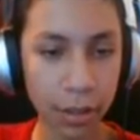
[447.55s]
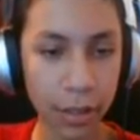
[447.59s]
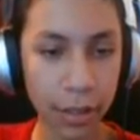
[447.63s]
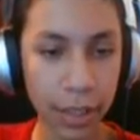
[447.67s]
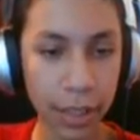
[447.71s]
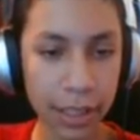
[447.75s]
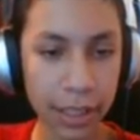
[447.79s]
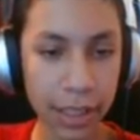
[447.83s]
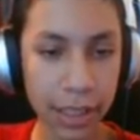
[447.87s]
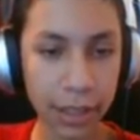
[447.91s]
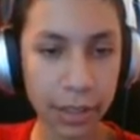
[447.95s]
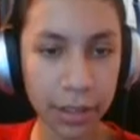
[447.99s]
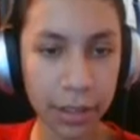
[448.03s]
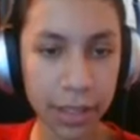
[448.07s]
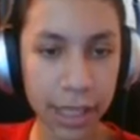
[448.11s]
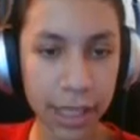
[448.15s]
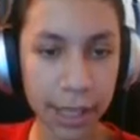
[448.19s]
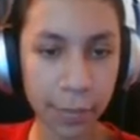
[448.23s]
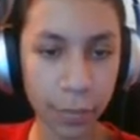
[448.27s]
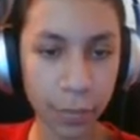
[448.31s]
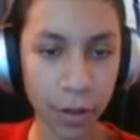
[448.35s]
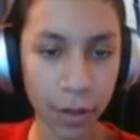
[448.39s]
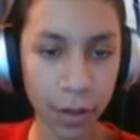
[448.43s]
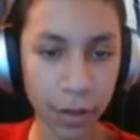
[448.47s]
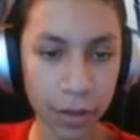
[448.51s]
That's how this
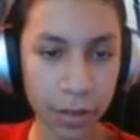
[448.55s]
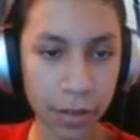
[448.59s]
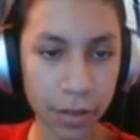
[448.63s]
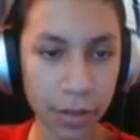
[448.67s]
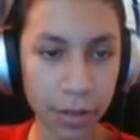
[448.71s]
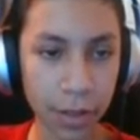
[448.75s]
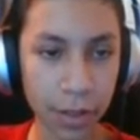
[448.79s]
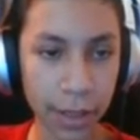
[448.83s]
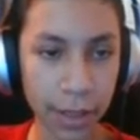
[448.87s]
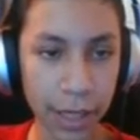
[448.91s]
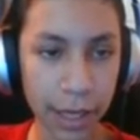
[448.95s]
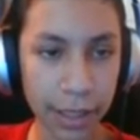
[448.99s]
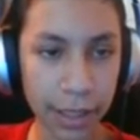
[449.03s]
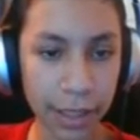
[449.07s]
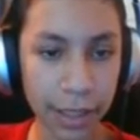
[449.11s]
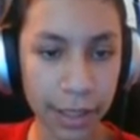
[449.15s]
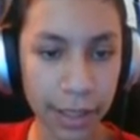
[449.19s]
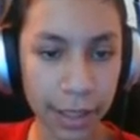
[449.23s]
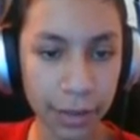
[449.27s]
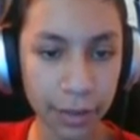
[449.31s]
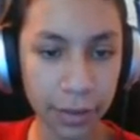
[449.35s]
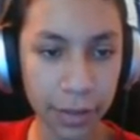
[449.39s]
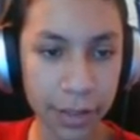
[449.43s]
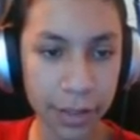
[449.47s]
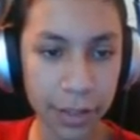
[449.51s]
game works. Okay, I need to
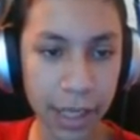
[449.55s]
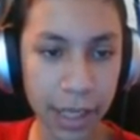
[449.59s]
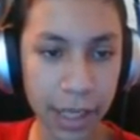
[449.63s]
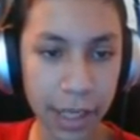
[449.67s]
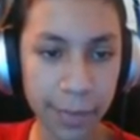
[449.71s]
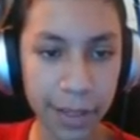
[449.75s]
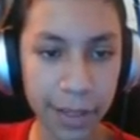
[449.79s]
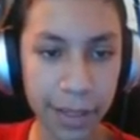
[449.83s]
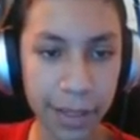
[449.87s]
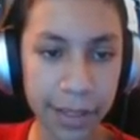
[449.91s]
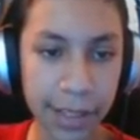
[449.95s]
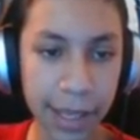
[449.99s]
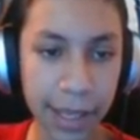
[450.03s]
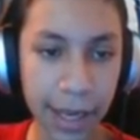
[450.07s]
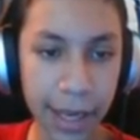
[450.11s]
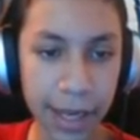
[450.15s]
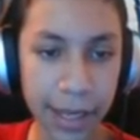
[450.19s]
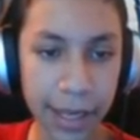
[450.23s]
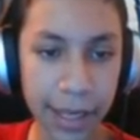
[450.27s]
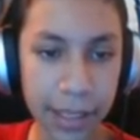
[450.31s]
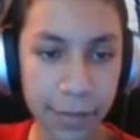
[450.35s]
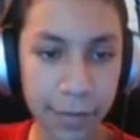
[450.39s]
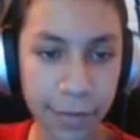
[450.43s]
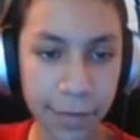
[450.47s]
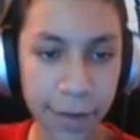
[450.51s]
kill this guy because I
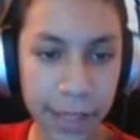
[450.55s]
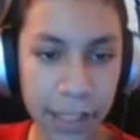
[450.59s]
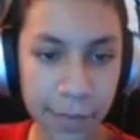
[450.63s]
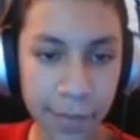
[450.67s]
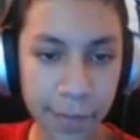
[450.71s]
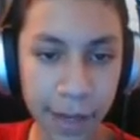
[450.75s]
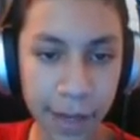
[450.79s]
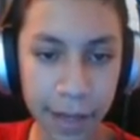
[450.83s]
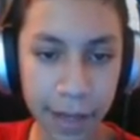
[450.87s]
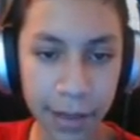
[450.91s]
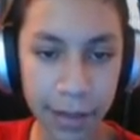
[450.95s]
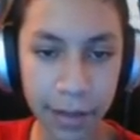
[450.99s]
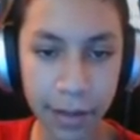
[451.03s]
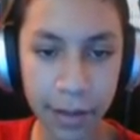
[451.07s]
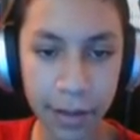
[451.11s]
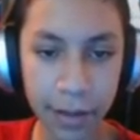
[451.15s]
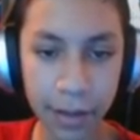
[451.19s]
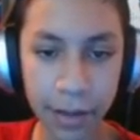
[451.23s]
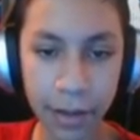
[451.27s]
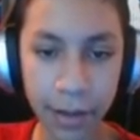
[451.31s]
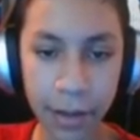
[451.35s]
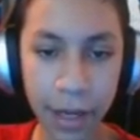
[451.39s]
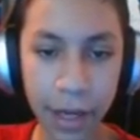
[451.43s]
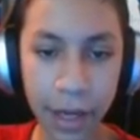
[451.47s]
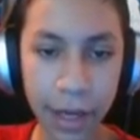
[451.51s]
hate his face, man.
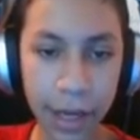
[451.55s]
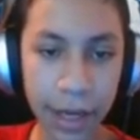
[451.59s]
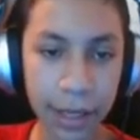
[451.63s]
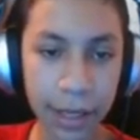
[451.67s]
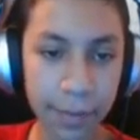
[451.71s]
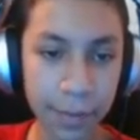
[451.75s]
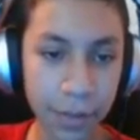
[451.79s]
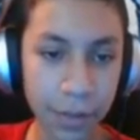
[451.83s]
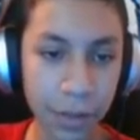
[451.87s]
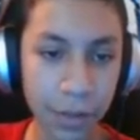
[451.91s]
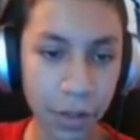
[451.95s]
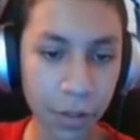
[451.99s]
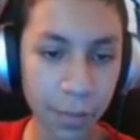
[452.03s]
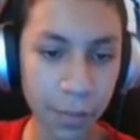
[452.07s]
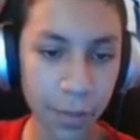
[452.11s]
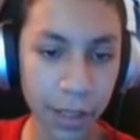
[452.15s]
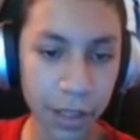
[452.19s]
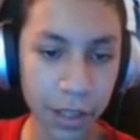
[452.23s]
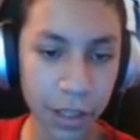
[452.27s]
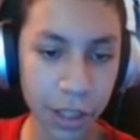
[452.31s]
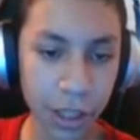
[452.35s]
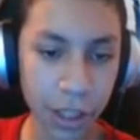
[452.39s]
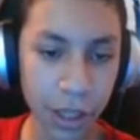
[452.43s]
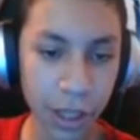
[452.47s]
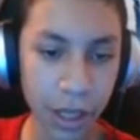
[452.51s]
I hate him so
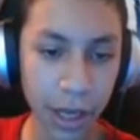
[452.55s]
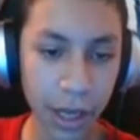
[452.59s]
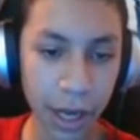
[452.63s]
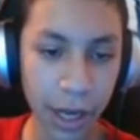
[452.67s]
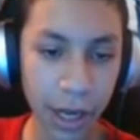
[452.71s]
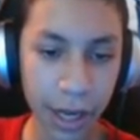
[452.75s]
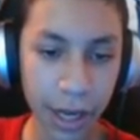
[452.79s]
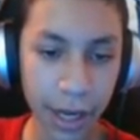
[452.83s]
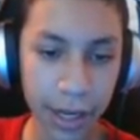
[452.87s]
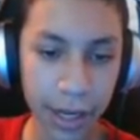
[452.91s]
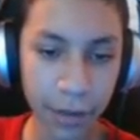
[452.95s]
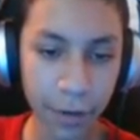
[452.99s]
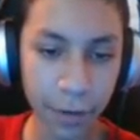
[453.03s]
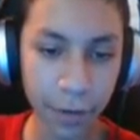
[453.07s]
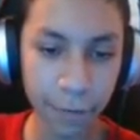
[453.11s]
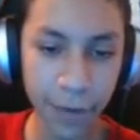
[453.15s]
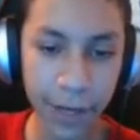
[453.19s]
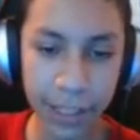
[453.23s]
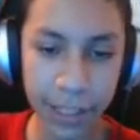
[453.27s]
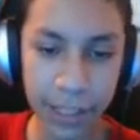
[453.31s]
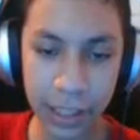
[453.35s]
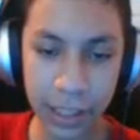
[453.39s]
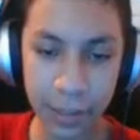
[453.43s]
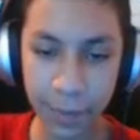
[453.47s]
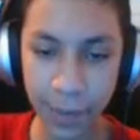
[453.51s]
much. I hate your
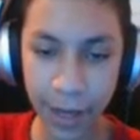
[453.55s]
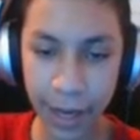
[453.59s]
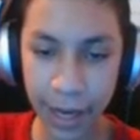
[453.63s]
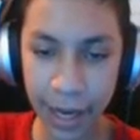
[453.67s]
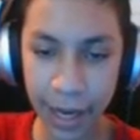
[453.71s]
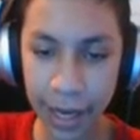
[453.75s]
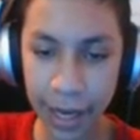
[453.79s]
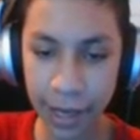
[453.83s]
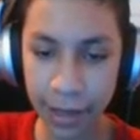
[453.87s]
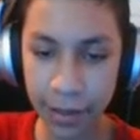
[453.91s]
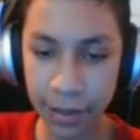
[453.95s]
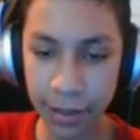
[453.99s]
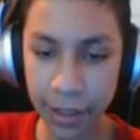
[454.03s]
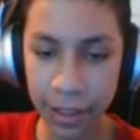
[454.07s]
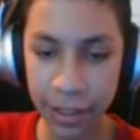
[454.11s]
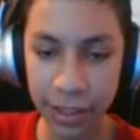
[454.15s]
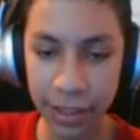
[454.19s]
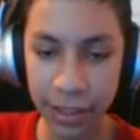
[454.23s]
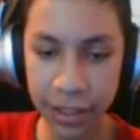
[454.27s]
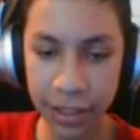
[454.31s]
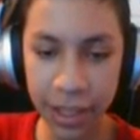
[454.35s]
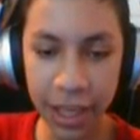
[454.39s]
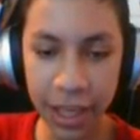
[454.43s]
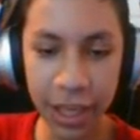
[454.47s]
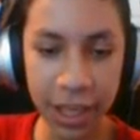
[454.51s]
face, man.
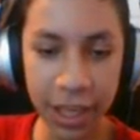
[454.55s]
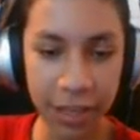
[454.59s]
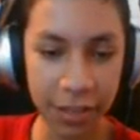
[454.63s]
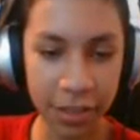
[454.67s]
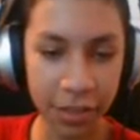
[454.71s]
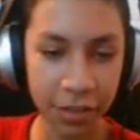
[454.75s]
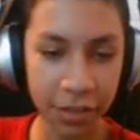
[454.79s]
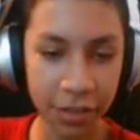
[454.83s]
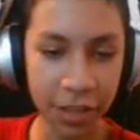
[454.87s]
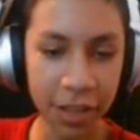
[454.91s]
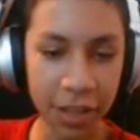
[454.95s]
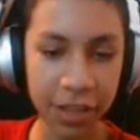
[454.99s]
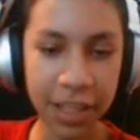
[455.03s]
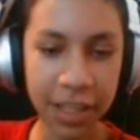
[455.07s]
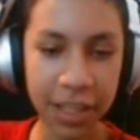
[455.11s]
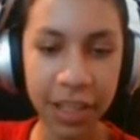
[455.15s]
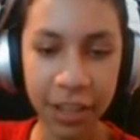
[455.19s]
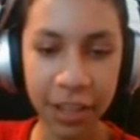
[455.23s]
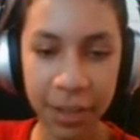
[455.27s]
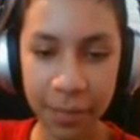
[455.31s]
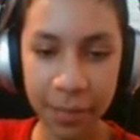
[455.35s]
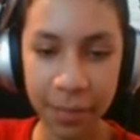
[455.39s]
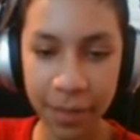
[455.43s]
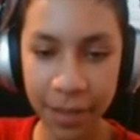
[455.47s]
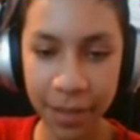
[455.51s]
Yes! Yes, kill
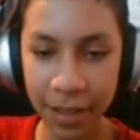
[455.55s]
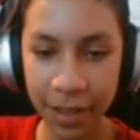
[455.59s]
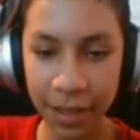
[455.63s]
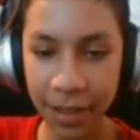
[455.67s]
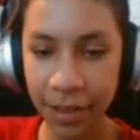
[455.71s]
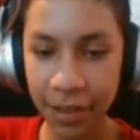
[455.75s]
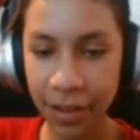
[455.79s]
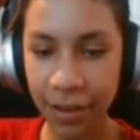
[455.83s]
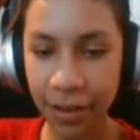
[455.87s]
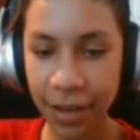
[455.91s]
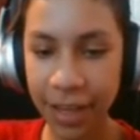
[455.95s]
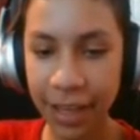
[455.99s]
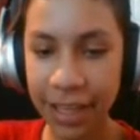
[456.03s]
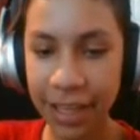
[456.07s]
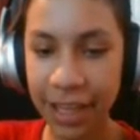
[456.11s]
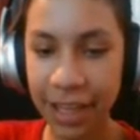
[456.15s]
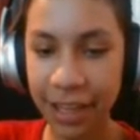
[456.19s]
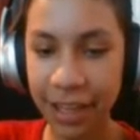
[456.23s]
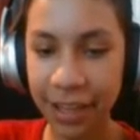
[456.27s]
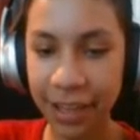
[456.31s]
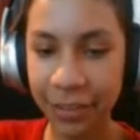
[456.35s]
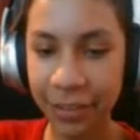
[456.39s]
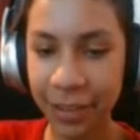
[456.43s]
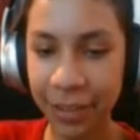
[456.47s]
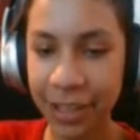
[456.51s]
him. Okay, now I
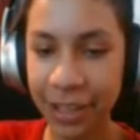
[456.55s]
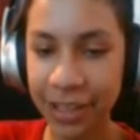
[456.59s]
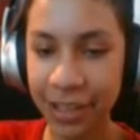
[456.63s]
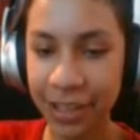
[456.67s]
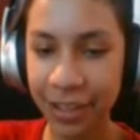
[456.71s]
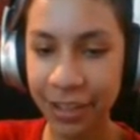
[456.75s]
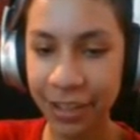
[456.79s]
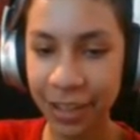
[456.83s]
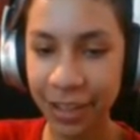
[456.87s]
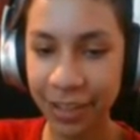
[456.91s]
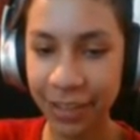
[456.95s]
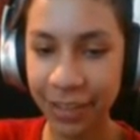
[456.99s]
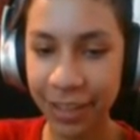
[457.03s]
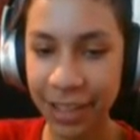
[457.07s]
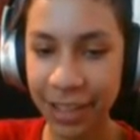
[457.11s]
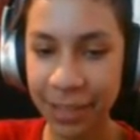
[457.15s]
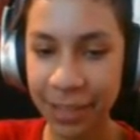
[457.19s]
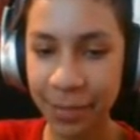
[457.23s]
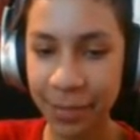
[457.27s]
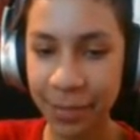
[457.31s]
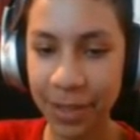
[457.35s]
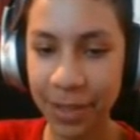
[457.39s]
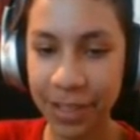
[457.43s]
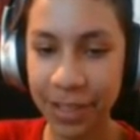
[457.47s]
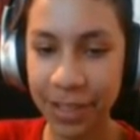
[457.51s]
have
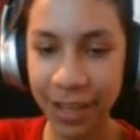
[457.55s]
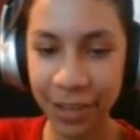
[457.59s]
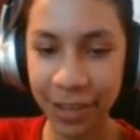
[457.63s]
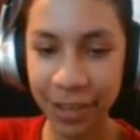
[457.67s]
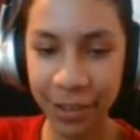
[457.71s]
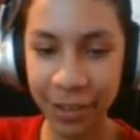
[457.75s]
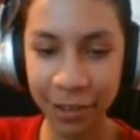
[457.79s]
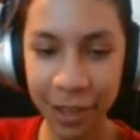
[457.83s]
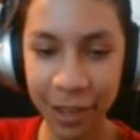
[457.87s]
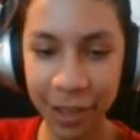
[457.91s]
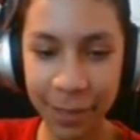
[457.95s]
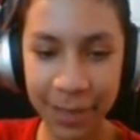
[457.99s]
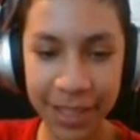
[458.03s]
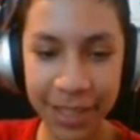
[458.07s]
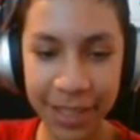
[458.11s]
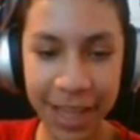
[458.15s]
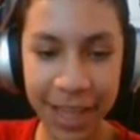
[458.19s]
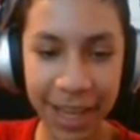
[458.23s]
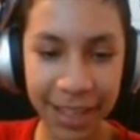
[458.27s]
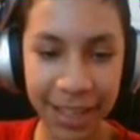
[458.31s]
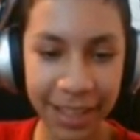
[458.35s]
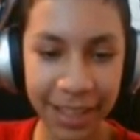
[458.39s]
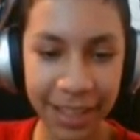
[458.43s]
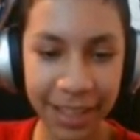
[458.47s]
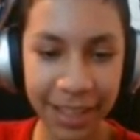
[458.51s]
331,000 points. I don't know who I'm
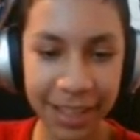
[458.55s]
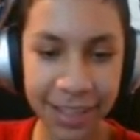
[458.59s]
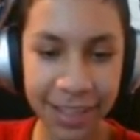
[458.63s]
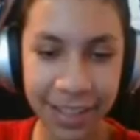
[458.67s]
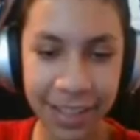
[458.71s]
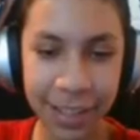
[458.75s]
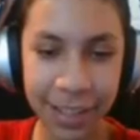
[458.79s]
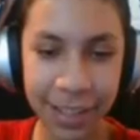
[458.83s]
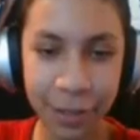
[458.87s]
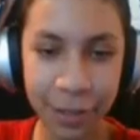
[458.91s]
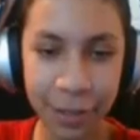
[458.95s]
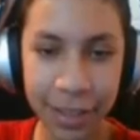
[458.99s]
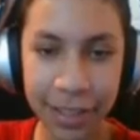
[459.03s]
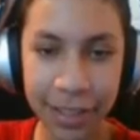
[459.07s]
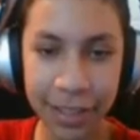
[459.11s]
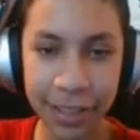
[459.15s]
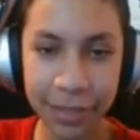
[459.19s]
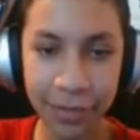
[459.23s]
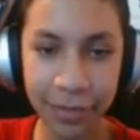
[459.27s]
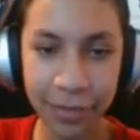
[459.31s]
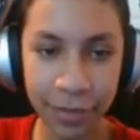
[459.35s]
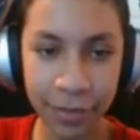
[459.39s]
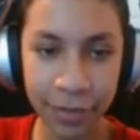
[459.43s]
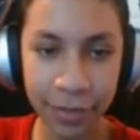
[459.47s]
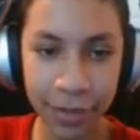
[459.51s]
attacking because the
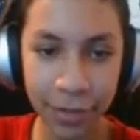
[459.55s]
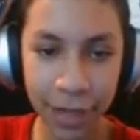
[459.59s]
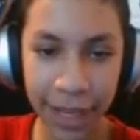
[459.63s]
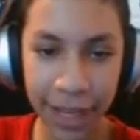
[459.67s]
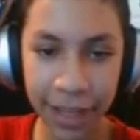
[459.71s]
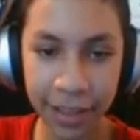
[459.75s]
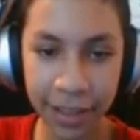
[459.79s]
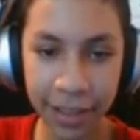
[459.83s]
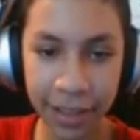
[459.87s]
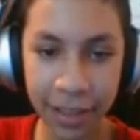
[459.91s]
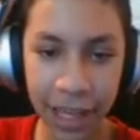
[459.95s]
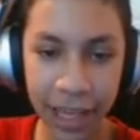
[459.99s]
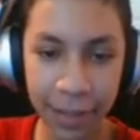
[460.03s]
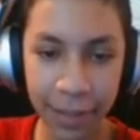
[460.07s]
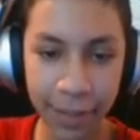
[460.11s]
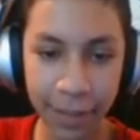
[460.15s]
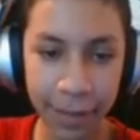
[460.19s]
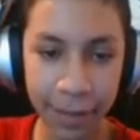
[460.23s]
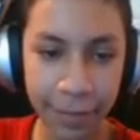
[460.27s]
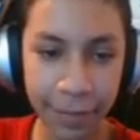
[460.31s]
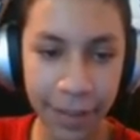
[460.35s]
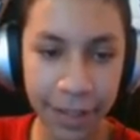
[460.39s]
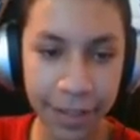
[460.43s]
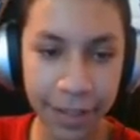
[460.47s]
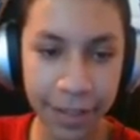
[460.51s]
squid's ink got in my
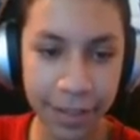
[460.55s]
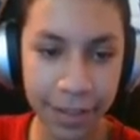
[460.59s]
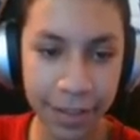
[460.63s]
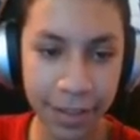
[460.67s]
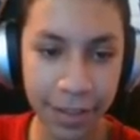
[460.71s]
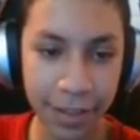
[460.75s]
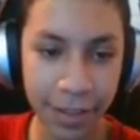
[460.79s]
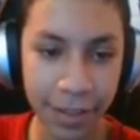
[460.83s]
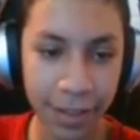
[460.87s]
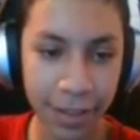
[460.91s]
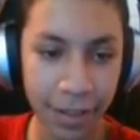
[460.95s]
face.